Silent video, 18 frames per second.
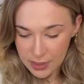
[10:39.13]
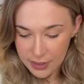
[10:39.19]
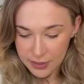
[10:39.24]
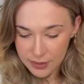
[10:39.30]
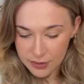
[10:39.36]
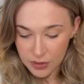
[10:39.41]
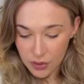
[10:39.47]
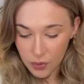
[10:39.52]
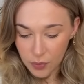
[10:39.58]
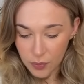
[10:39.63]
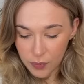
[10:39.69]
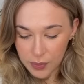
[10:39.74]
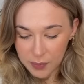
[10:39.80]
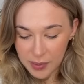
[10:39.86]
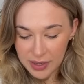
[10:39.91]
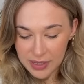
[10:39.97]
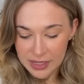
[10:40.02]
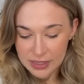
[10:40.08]
So we
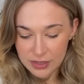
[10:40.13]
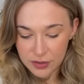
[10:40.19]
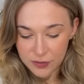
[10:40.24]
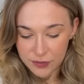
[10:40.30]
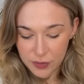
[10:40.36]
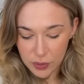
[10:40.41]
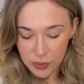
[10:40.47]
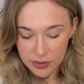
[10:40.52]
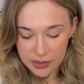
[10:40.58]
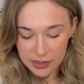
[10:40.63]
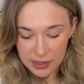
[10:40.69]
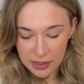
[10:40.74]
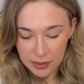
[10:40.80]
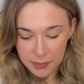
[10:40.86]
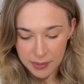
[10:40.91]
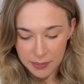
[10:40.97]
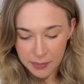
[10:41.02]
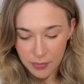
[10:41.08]
might need to focus a
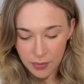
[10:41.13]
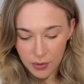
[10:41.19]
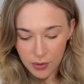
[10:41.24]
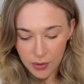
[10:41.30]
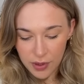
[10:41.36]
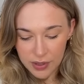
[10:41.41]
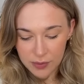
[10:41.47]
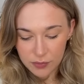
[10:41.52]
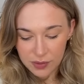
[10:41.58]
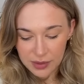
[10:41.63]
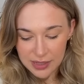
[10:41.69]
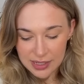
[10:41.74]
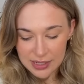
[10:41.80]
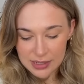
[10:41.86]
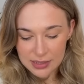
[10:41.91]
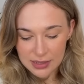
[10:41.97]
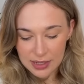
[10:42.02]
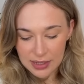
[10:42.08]
little bit more and
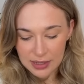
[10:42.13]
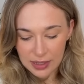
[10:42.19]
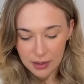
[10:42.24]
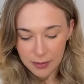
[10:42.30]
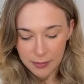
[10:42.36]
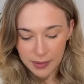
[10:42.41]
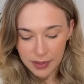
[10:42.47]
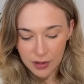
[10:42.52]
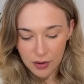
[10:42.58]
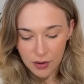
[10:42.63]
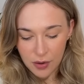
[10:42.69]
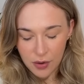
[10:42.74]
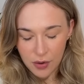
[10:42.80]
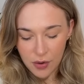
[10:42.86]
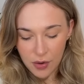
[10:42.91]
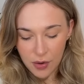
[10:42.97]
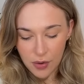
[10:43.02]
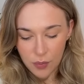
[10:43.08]
release a little bit
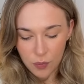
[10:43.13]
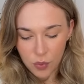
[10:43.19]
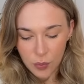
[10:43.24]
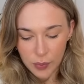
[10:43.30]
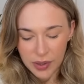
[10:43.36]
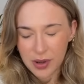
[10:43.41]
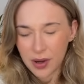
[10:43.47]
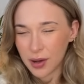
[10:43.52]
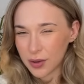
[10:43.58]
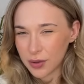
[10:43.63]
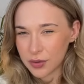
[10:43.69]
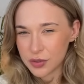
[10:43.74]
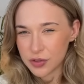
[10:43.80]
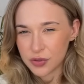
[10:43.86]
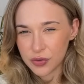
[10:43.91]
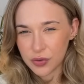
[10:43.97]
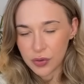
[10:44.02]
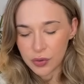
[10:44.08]
on what we can't
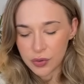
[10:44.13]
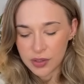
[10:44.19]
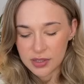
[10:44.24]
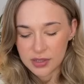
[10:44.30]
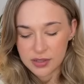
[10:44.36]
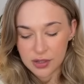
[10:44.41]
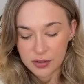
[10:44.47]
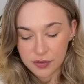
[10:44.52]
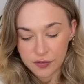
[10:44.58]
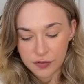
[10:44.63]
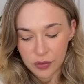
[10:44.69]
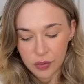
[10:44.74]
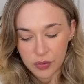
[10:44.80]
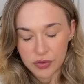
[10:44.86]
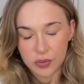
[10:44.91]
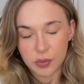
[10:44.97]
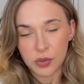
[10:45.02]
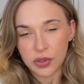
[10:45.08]
control and start to
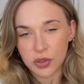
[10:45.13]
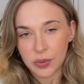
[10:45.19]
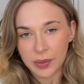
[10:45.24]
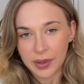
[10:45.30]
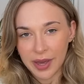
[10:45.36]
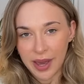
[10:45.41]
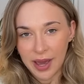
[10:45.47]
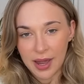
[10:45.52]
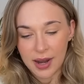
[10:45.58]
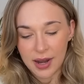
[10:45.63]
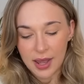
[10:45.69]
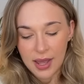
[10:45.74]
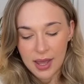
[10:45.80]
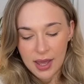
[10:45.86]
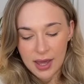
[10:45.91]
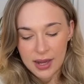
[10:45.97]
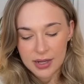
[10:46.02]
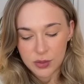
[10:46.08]
focus on what you can.
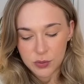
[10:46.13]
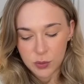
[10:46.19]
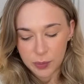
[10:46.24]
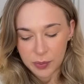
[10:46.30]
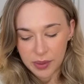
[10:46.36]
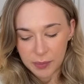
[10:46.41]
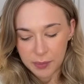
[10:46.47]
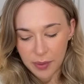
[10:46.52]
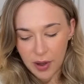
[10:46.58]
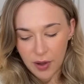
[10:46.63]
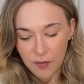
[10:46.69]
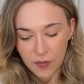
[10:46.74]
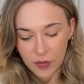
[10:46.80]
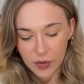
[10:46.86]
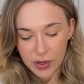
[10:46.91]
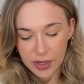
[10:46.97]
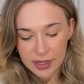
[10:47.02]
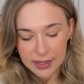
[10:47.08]
And this will be part of
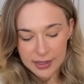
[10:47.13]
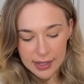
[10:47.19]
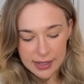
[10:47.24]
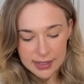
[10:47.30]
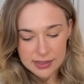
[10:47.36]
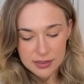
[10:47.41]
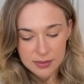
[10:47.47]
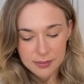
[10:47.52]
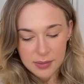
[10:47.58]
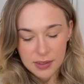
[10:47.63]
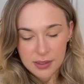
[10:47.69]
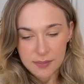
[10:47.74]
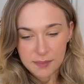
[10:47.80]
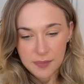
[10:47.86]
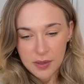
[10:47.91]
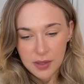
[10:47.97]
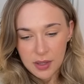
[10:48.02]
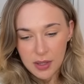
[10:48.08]
your
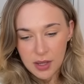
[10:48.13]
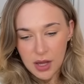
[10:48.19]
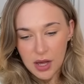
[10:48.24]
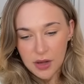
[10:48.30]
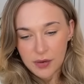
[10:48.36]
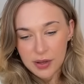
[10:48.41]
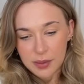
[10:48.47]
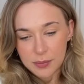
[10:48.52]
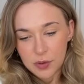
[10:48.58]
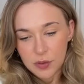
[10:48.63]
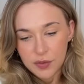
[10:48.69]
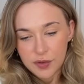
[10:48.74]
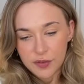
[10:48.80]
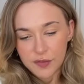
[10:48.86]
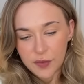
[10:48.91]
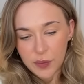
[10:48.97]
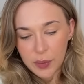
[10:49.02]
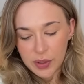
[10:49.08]
enlightenment. All right, moving
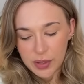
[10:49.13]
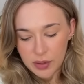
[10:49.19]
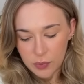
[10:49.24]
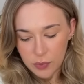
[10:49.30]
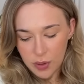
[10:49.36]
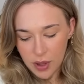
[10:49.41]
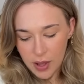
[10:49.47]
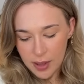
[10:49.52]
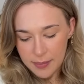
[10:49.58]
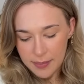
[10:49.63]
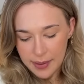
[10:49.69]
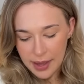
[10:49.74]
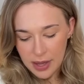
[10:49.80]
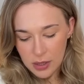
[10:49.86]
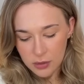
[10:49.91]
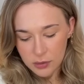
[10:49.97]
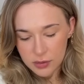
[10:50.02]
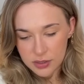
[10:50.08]
forward, what
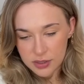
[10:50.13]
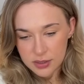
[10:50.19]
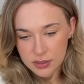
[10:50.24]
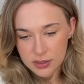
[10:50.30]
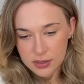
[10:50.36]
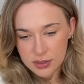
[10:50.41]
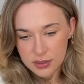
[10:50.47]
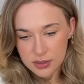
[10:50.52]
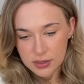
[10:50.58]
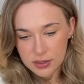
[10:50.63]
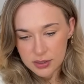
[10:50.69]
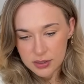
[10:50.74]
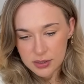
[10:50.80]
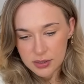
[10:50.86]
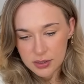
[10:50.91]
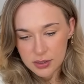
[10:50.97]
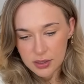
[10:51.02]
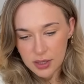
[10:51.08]
about
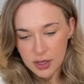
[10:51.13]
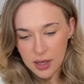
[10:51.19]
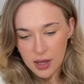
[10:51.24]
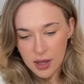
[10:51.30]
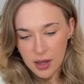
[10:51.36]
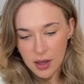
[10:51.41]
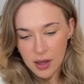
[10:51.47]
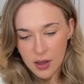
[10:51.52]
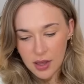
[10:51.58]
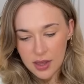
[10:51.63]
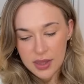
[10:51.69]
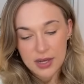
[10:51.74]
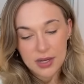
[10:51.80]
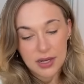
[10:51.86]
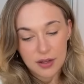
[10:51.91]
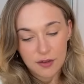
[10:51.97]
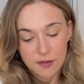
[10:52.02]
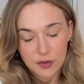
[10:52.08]
uh, in the
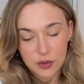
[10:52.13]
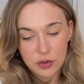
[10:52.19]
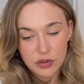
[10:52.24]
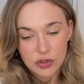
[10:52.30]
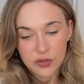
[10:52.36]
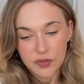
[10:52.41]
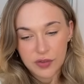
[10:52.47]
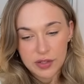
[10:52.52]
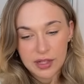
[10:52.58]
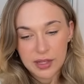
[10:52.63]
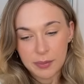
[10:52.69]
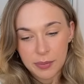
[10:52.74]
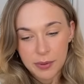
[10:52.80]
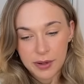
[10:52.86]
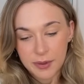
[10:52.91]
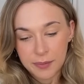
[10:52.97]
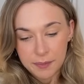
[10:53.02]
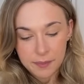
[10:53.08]
near future for
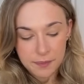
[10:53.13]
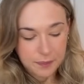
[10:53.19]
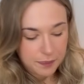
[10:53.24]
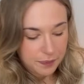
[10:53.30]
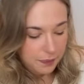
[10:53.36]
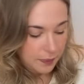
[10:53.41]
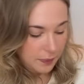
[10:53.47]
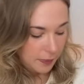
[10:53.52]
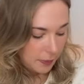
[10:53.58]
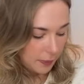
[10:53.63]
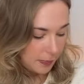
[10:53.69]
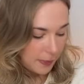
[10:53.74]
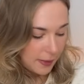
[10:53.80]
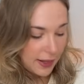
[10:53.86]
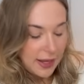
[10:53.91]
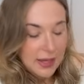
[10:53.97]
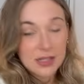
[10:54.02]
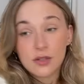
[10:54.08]
Libra?
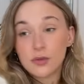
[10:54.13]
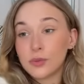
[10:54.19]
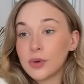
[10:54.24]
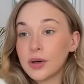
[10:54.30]
Ace of